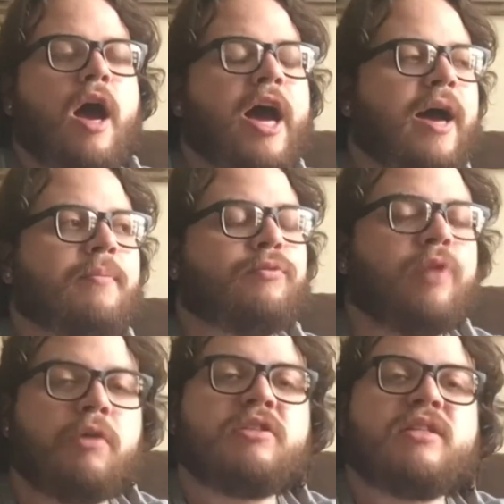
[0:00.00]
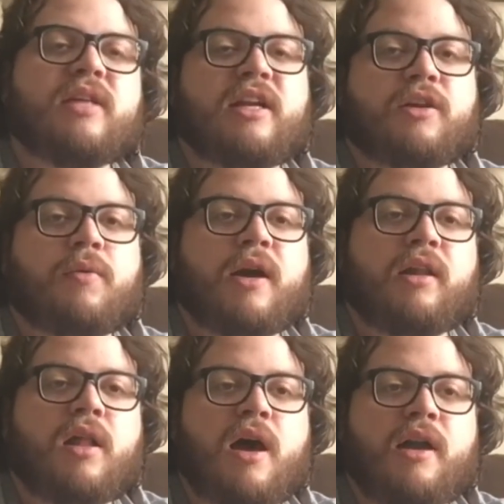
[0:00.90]
Um, Rose is in it quite
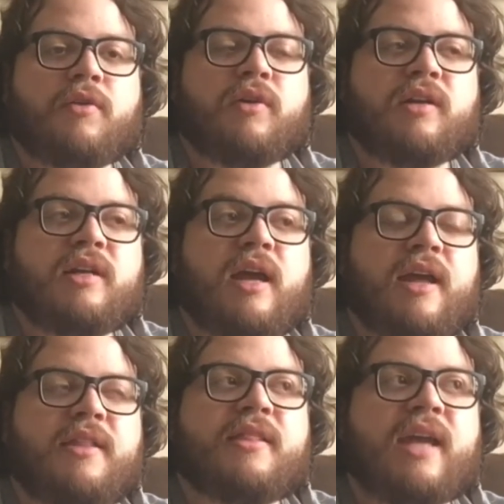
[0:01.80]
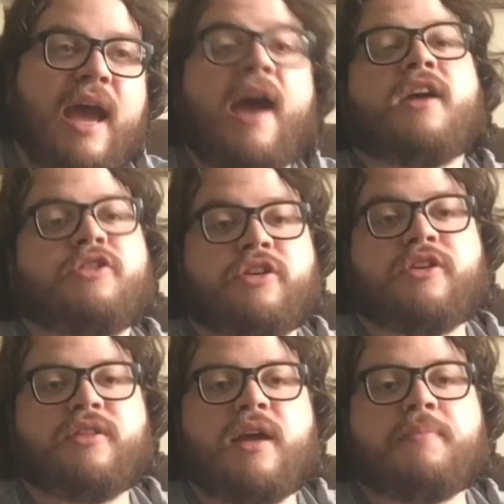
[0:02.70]
a lot, or at least, and the
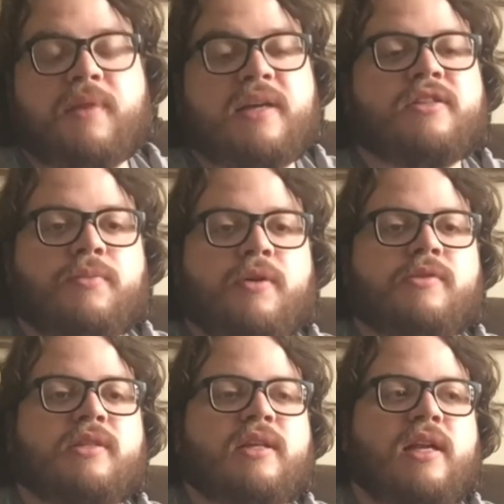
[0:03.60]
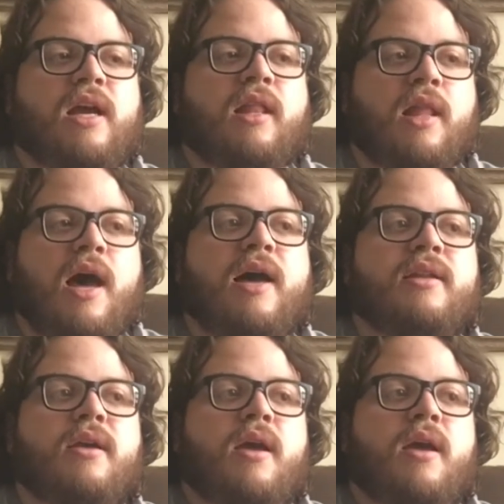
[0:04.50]
actor that plays Rose is in it a lot,